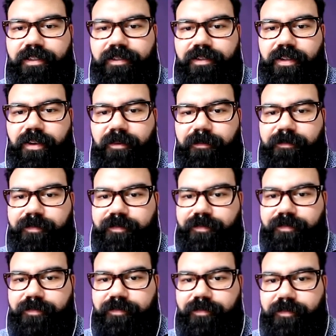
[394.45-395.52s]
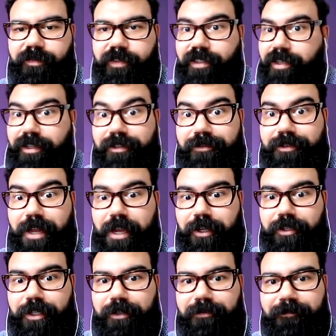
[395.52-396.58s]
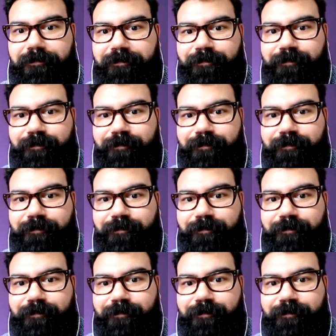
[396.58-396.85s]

So it's not good.